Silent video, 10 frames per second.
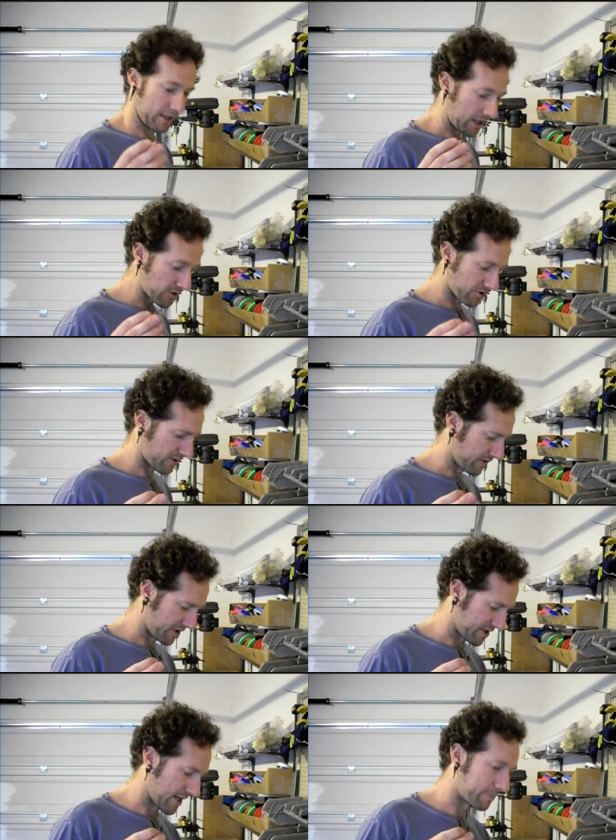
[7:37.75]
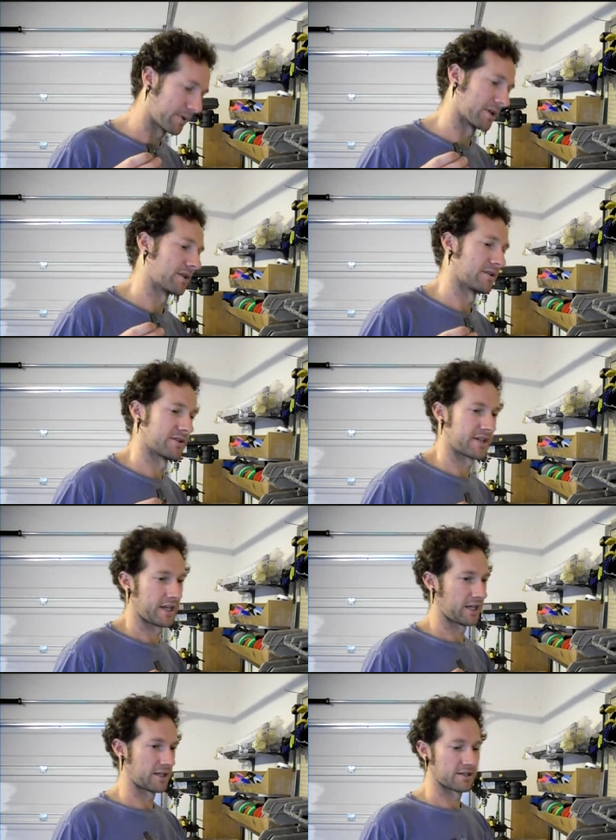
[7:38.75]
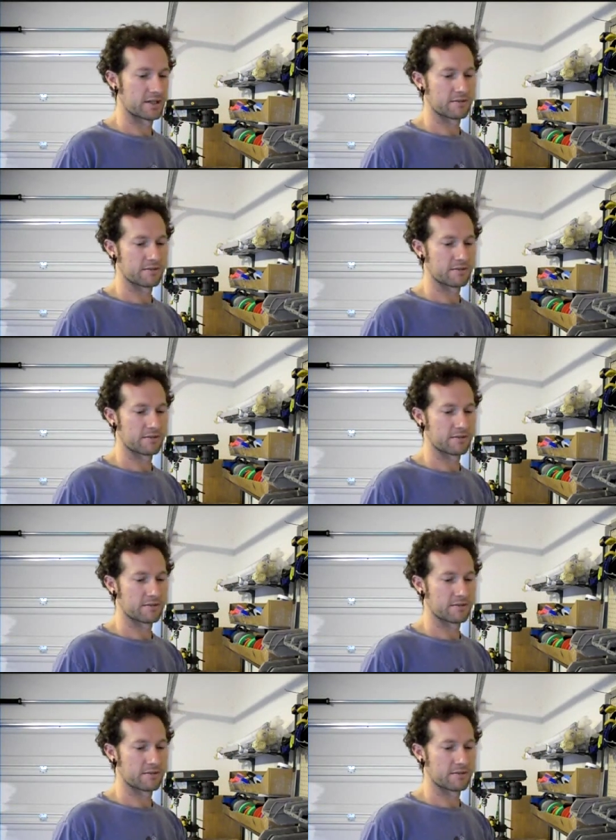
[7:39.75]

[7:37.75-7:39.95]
hundreds of these snap buttons and